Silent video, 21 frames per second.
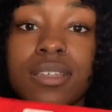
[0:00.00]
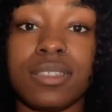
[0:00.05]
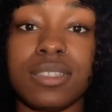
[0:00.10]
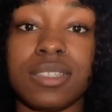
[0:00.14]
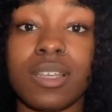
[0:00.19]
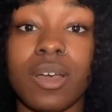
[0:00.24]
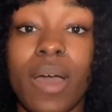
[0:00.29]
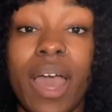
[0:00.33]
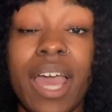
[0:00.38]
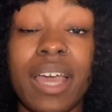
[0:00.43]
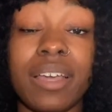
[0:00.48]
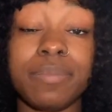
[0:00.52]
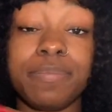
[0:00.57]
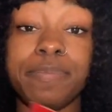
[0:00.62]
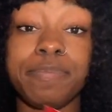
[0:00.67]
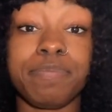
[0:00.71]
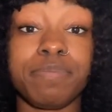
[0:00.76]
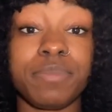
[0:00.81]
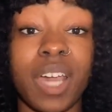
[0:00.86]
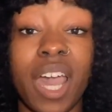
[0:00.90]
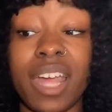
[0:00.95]
So I
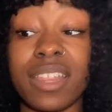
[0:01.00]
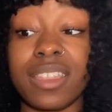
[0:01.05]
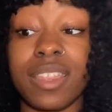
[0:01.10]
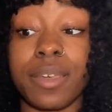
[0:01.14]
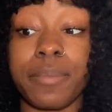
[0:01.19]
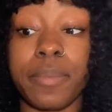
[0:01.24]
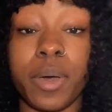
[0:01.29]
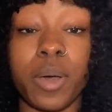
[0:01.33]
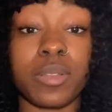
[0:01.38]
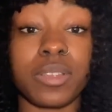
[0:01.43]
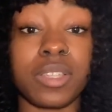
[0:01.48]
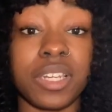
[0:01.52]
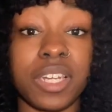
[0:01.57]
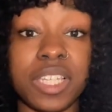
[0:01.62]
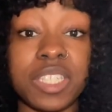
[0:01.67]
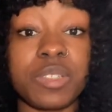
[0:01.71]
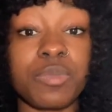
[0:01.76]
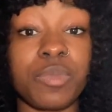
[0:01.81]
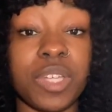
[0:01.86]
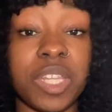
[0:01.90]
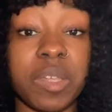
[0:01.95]
got them both, and
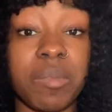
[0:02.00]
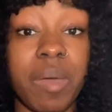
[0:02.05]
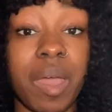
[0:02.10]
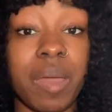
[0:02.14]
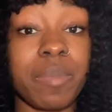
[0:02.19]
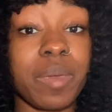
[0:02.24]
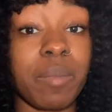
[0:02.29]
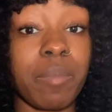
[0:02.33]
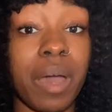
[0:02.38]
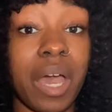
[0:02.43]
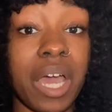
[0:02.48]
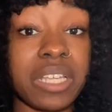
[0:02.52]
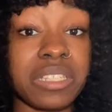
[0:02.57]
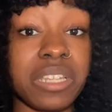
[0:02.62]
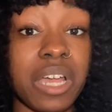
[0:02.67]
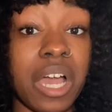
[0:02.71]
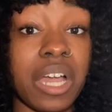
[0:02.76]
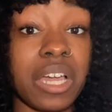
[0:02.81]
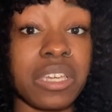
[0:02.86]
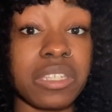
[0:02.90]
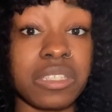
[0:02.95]
this really might be my
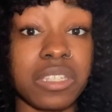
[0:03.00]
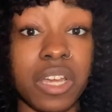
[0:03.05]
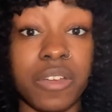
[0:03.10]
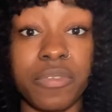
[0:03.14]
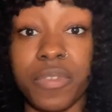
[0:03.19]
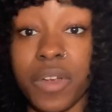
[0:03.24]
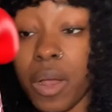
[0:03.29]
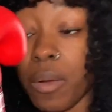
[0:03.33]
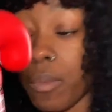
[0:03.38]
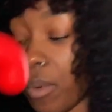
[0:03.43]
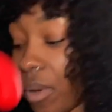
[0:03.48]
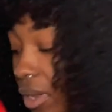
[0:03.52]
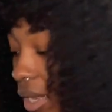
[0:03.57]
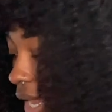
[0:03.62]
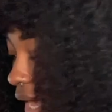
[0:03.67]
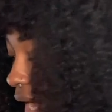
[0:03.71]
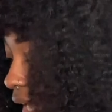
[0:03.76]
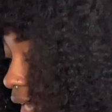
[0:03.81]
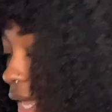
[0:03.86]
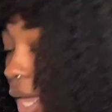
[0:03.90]
stocking stuffer, I won't lie.